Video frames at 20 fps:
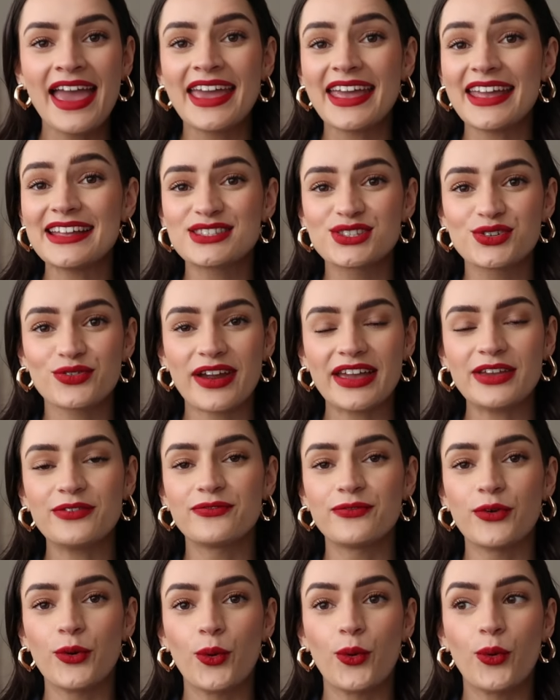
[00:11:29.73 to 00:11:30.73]
It's
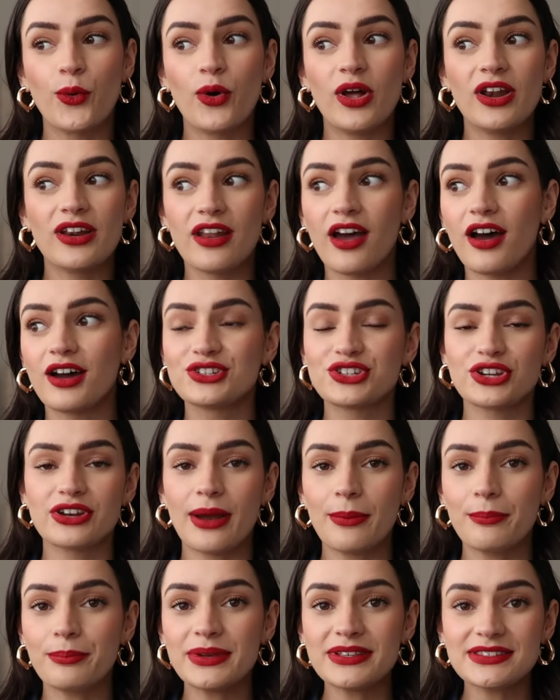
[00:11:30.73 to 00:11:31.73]
great for larger
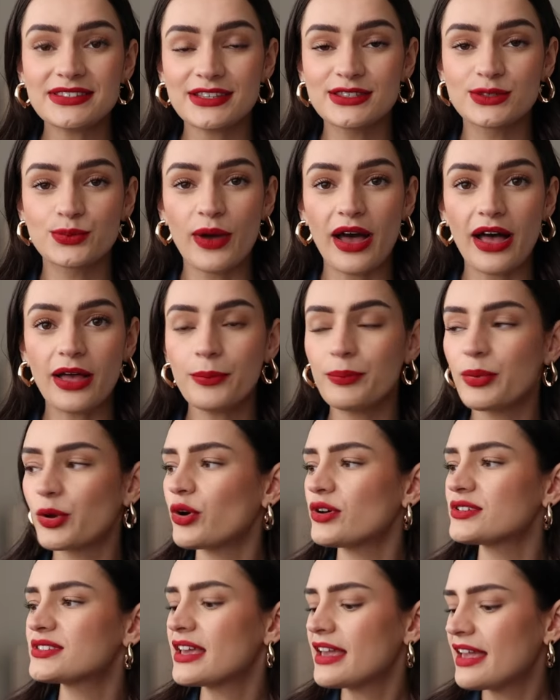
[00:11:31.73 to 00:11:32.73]
numbers as well
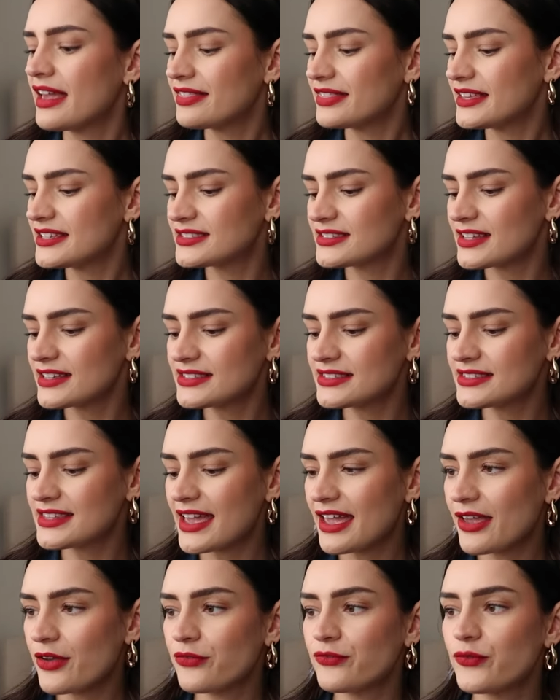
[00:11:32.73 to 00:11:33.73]
because this does
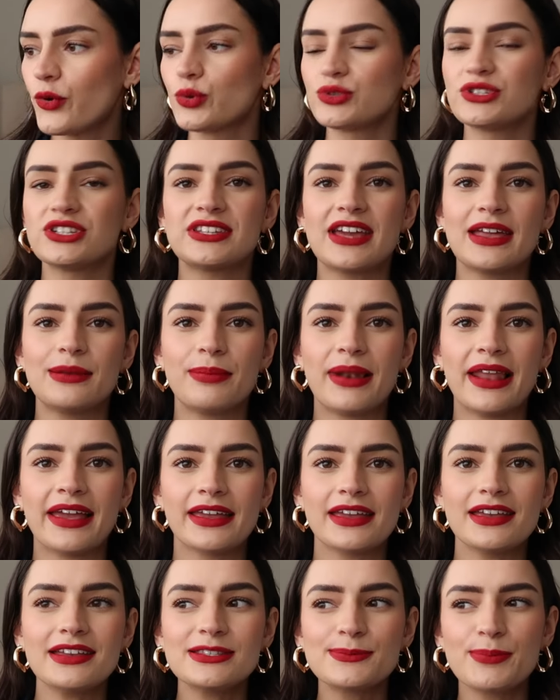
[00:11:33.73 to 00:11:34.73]
say 4 to 10
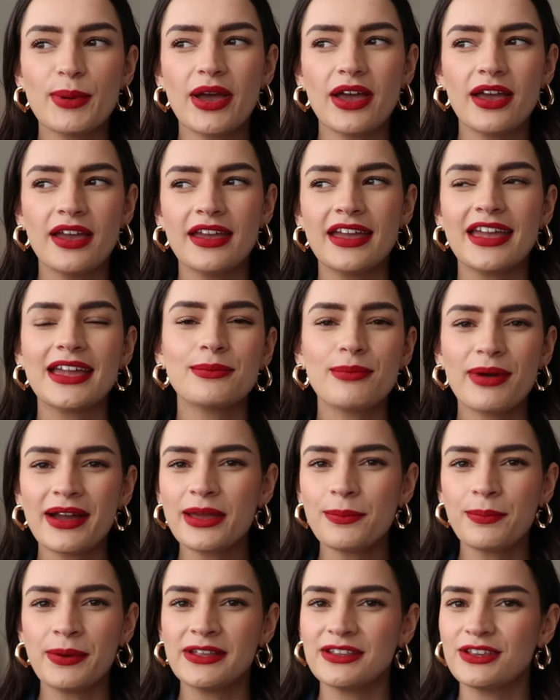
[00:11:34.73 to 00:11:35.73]
players, but in
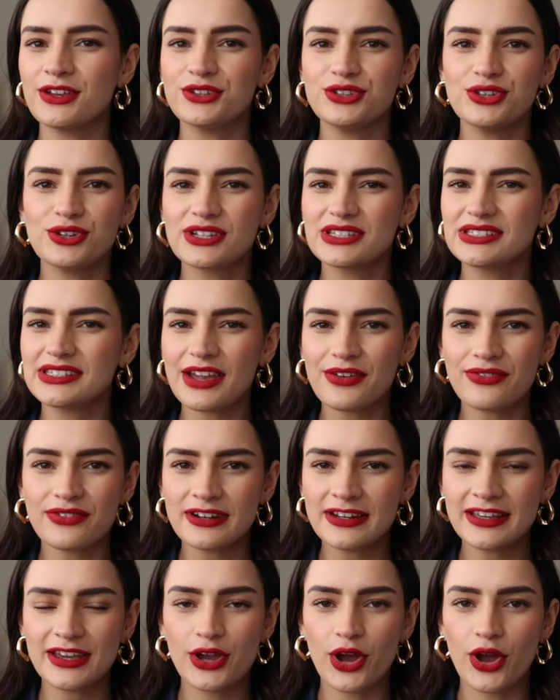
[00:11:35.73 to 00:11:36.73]
my opinion, you could
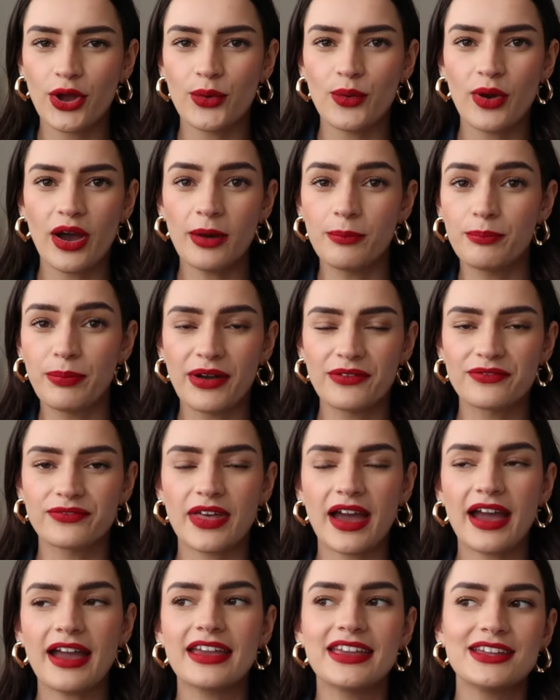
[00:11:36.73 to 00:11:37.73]
definitely go above
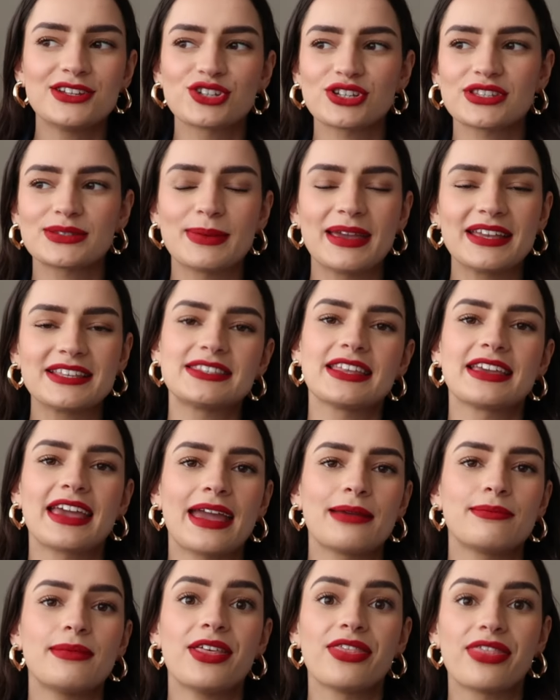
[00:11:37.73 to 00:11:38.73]
that. It just makes the
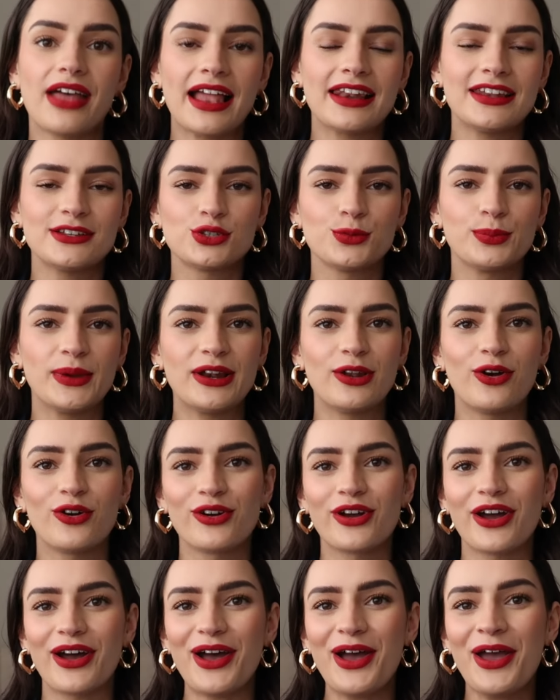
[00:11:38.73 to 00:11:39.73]
game that little bit
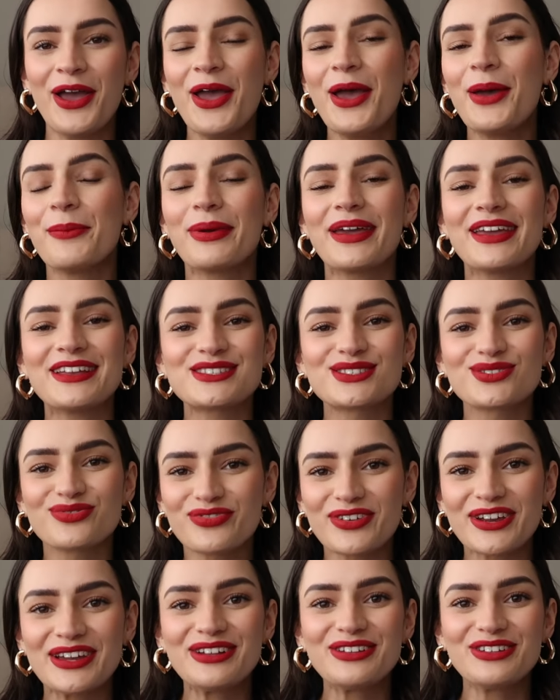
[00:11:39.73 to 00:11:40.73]
longer, but it's
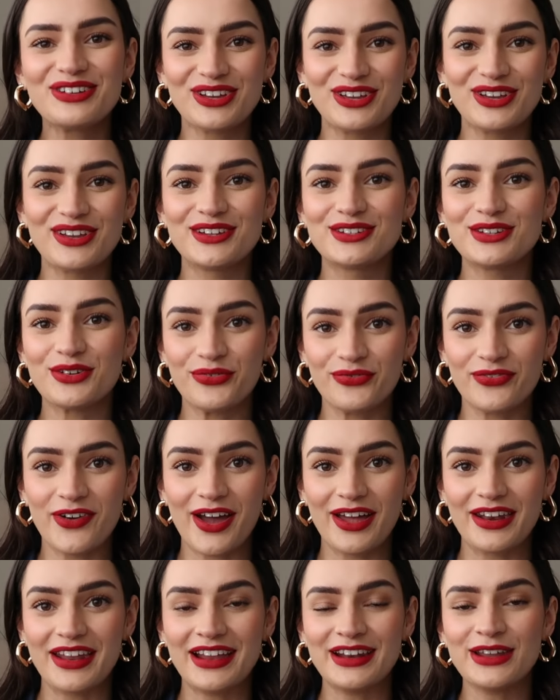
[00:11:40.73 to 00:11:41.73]
real good
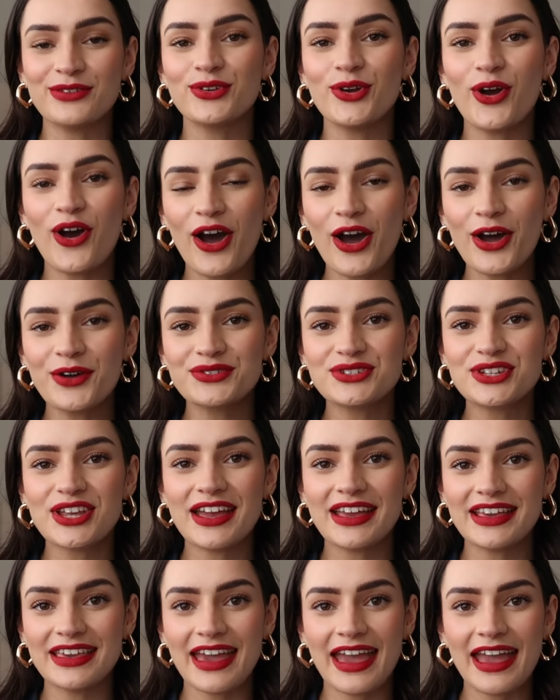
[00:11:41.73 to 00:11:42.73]
fun. And if you're after
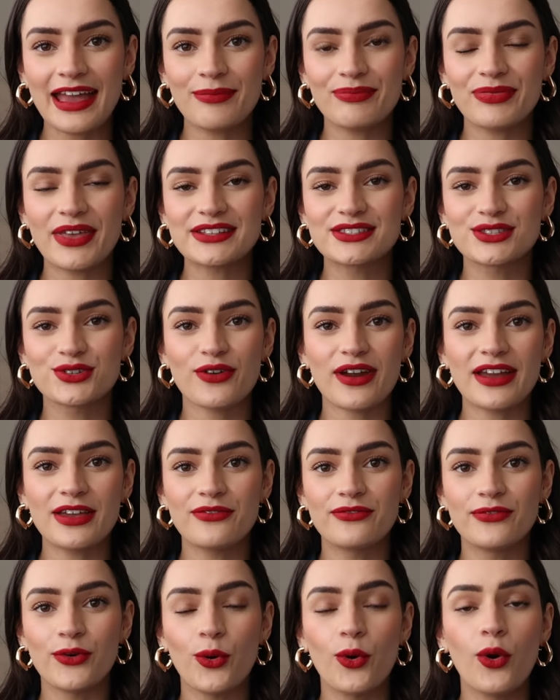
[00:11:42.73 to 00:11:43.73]
a game that's
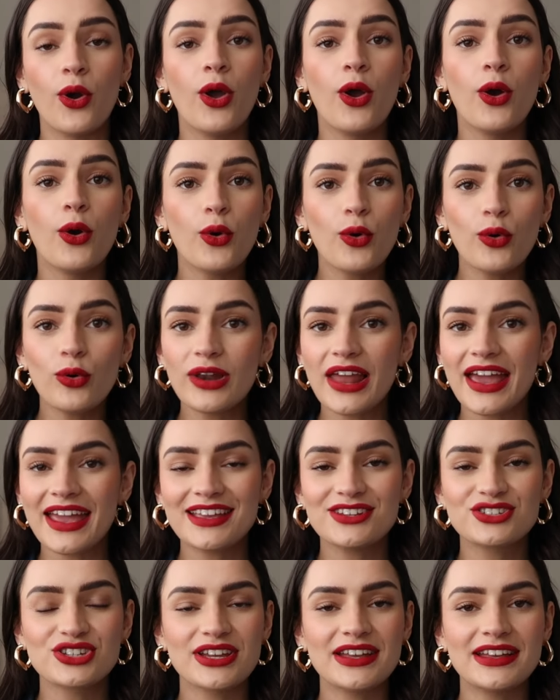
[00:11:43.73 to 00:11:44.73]
great for all
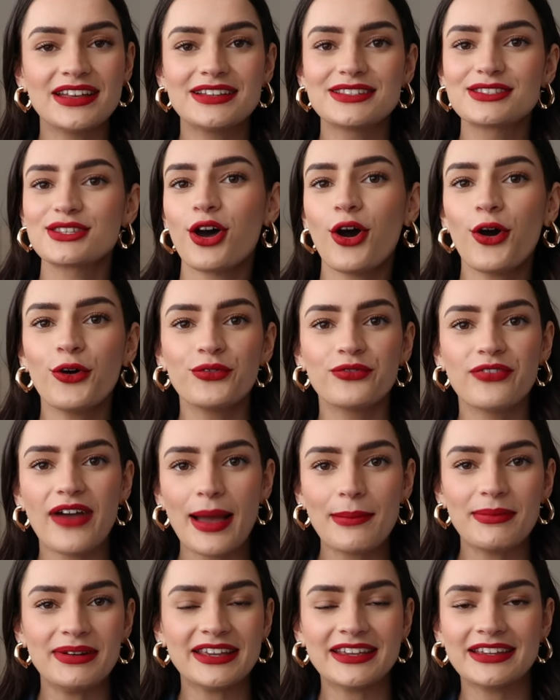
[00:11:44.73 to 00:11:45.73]
ages, the whole
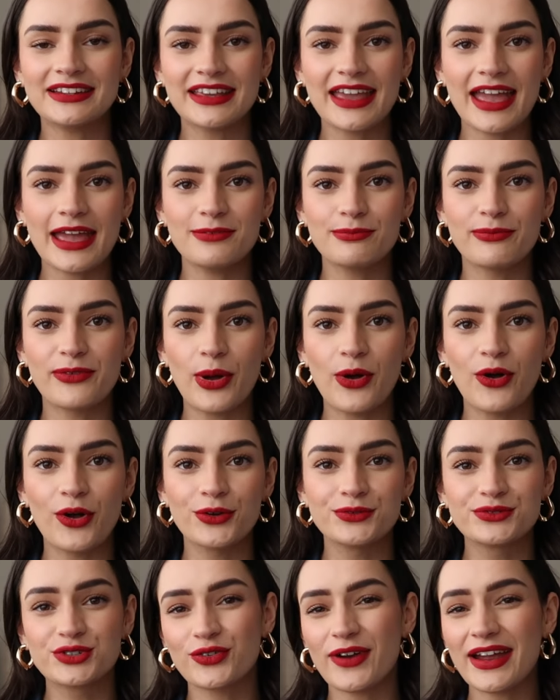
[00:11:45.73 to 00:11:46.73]
family can get
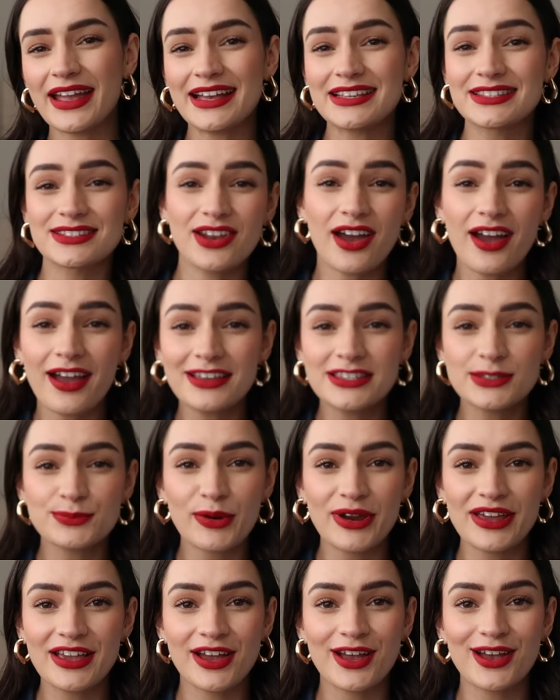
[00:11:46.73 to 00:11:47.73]
involved, great as an
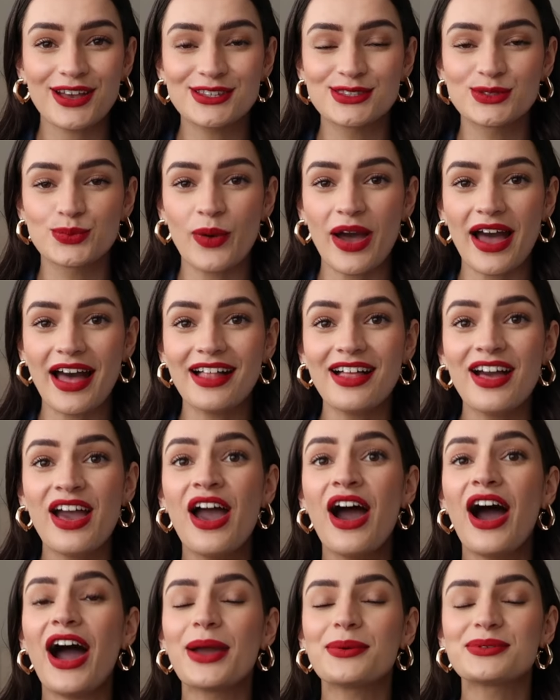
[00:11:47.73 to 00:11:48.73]
icebreaker as well,
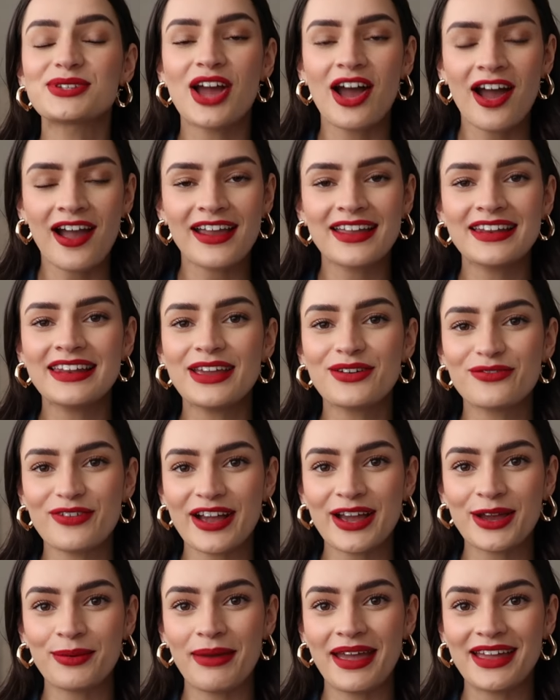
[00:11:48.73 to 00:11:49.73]
I would highly
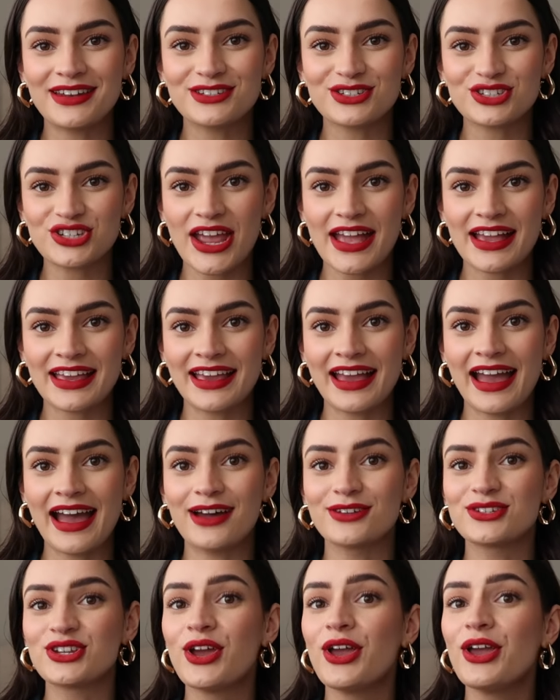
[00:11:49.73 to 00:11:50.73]
recommend checking
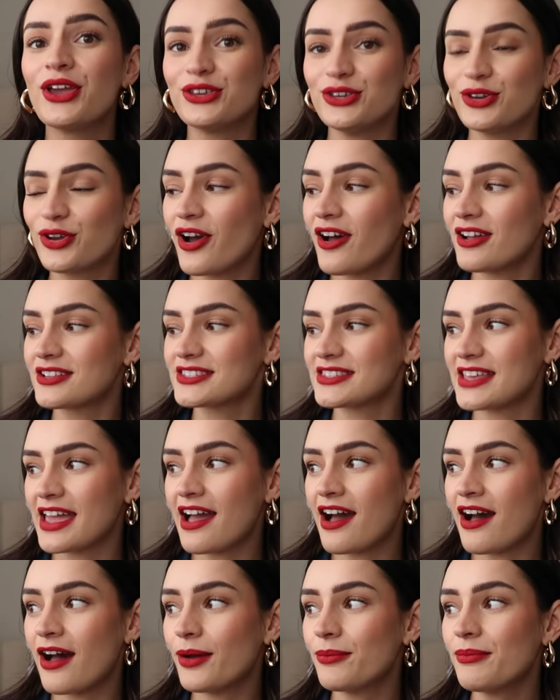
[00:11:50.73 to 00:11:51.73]
out You Can't
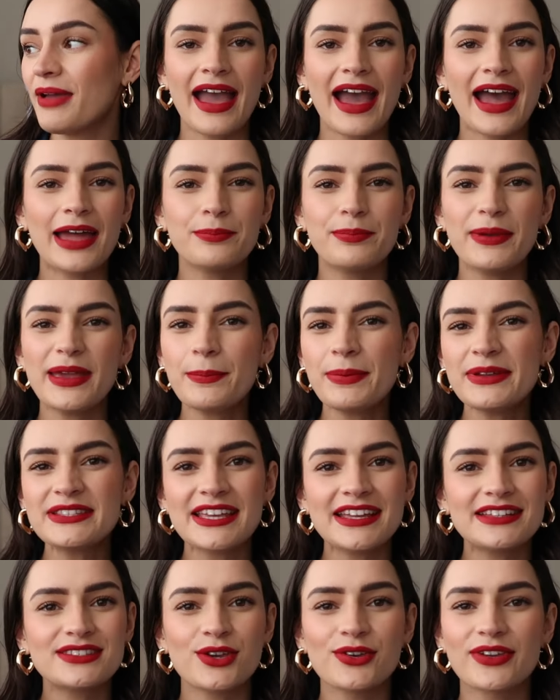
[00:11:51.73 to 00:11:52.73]
Say and Big
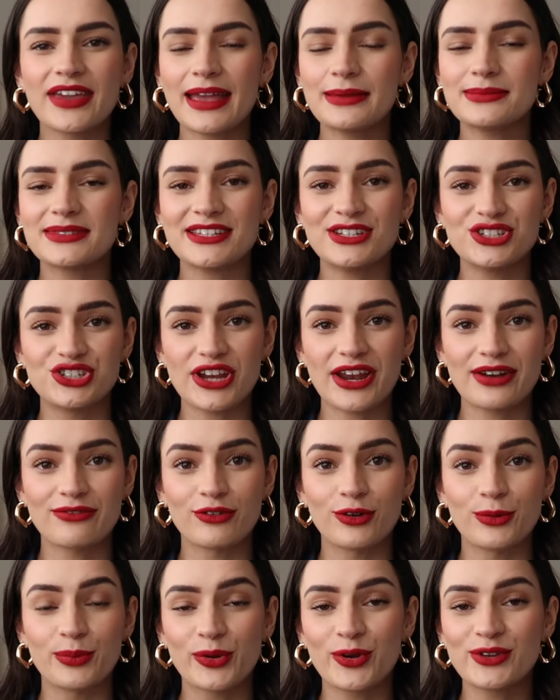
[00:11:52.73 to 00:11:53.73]
Potato Games in
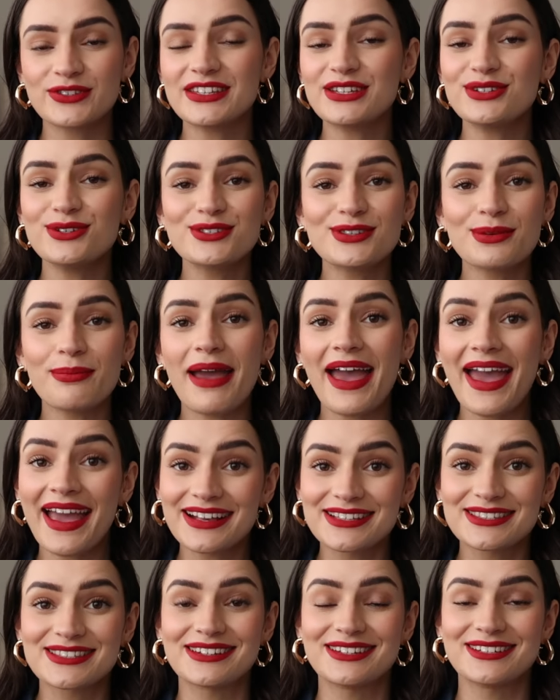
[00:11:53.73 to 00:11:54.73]
general because they do some
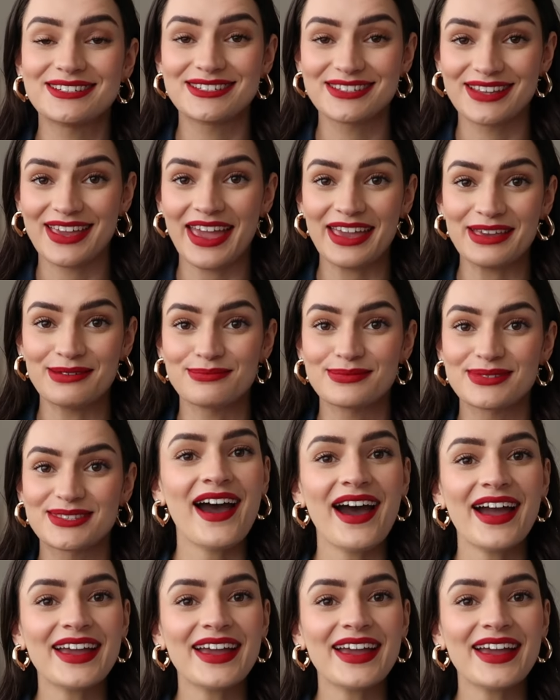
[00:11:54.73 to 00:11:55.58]
excellent games.